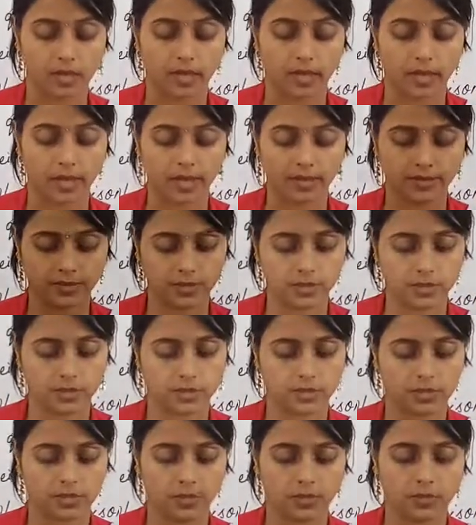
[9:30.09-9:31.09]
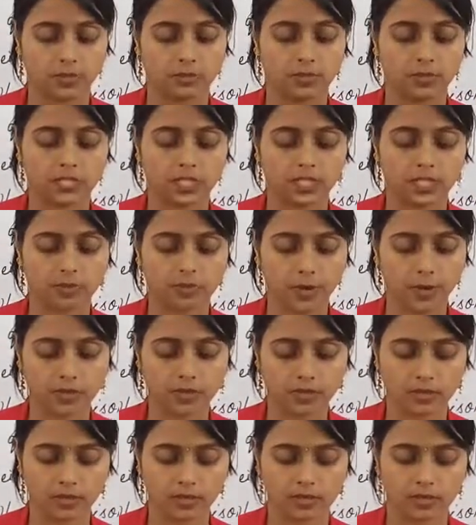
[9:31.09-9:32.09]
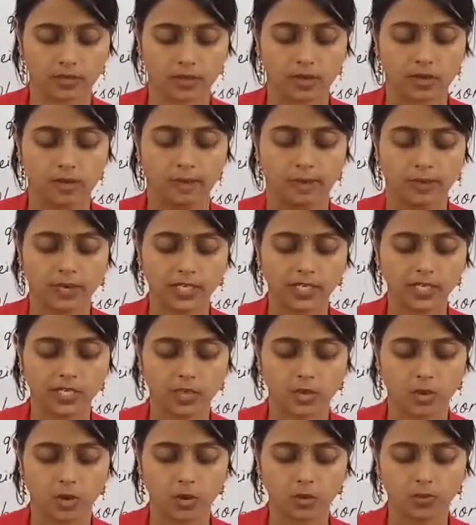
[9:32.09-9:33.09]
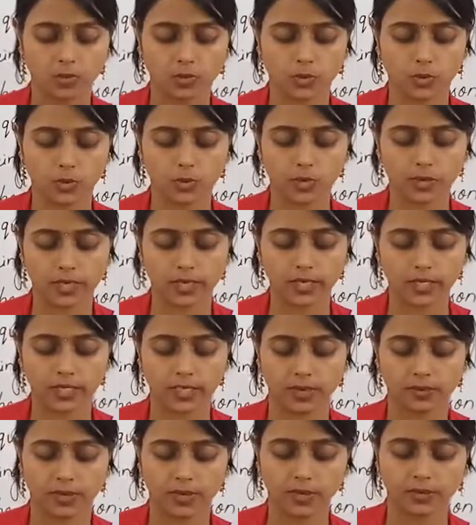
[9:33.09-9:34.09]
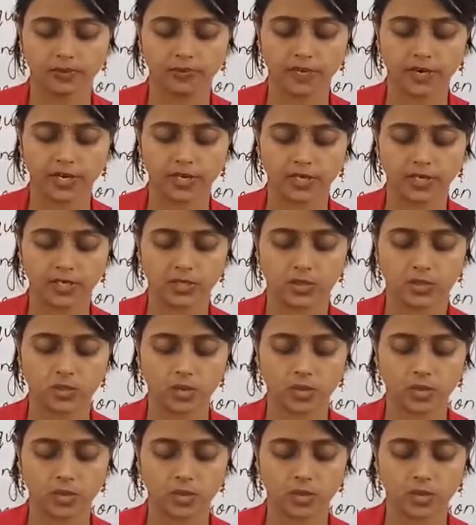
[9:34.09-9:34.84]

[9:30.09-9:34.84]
And Mrs. Parker, please Tom, don't let's have any fighting.